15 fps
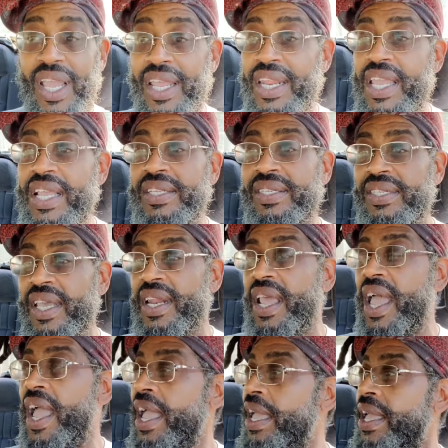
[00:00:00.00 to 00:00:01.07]
And he said,
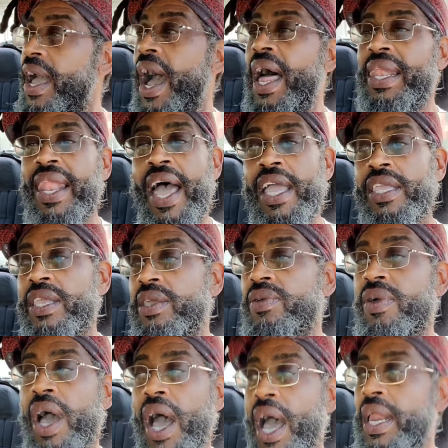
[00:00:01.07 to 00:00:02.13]
hey, I like
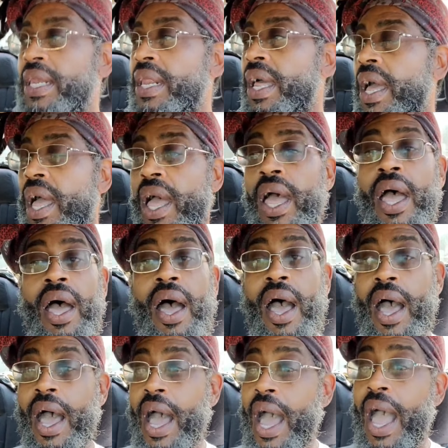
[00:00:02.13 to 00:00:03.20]
you. I,
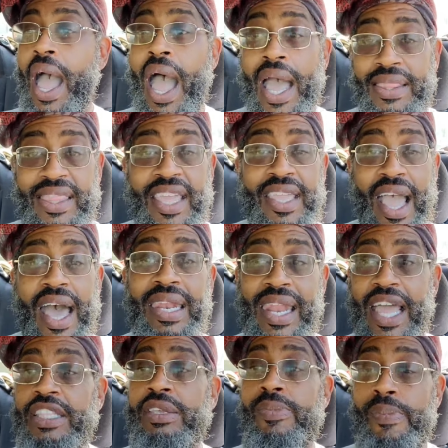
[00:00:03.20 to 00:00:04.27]
I think I'd
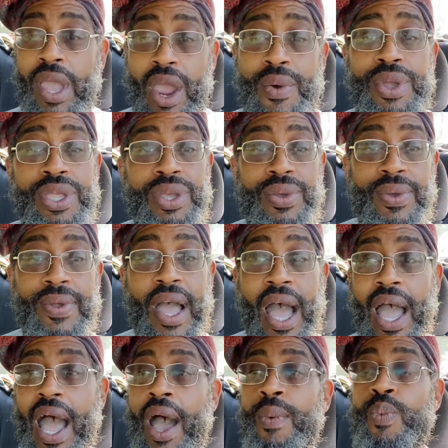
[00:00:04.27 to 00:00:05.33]
like to marry you.
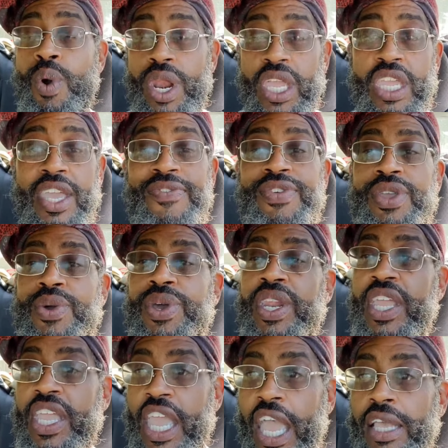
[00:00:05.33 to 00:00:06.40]
I, I want to give you
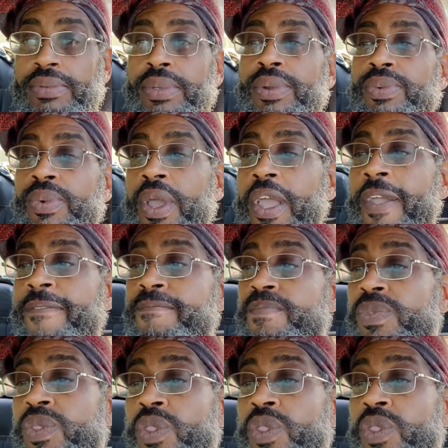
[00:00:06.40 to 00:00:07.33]
an engagement ring.